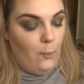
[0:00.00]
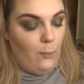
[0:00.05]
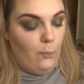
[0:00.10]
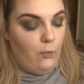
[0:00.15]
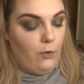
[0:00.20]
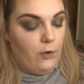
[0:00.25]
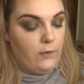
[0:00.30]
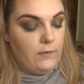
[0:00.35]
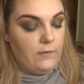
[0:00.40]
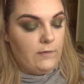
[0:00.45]

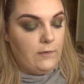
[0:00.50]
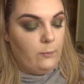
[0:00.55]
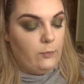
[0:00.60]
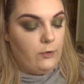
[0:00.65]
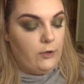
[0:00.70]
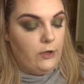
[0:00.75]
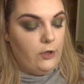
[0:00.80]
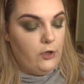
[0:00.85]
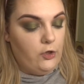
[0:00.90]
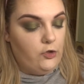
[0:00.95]
bronzer
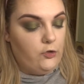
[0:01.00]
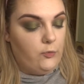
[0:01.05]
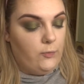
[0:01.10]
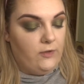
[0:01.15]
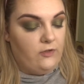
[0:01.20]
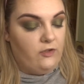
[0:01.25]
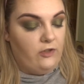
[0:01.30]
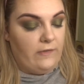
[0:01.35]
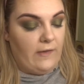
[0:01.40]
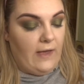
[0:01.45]
brush,
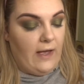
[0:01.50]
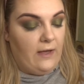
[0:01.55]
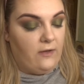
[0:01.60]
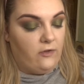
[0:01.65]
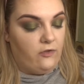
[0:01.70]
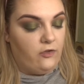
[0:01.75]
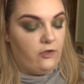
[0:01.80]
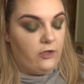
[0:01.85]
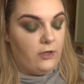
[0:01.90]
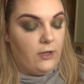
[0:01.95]
which is
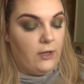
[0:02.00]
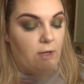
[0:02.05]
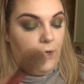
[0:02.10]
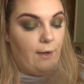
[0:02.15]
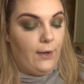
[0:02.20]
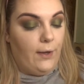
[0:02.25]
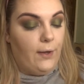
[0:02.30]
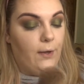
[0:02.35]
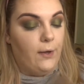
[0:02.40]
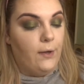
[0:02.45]

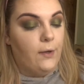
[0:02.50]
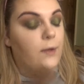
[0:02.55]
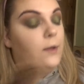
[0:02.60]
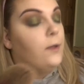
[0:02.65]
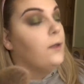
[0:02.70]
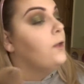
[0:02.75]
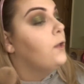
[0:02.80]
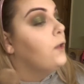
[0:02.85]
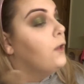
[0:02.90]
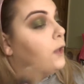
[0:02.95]
actually
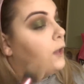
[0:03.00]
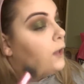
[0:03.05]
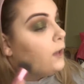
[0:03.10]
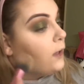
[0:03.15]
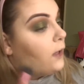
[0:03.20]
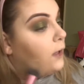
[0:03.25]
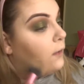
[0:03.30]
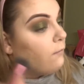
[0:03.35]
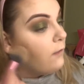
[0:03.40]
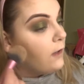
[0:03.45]

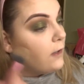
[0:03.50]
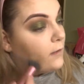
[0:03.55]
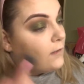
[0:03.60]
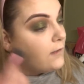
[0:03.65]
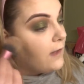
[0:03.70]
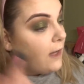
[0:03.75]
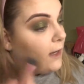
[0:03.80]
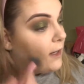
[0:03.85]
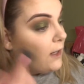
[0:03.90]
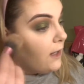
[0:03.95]
the Real
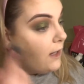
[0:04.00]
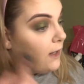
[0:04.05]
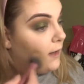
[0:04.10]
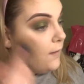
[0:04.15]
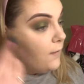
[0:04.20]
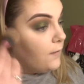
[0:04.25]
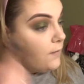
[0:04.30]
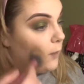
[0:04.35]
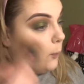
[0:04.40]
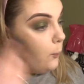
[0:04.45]

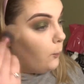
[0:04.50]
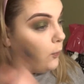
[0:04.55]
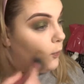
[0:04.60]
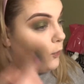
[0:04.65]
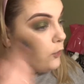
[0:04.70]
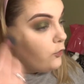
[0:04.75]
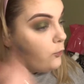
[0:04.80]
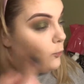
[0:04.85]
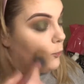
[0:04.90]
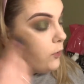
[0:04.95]
Techniques
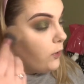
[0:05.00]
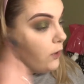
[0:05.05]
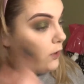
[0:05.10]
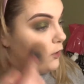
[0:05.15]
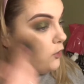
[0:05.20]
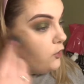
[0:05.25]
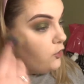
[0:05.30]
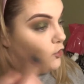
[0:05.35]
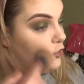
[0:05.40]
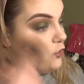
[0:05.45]
blush
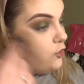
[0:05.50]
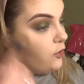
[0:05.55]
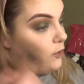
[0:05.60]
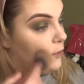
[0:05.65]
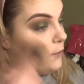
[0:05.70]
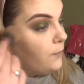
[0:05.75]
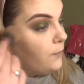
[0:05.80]
brush,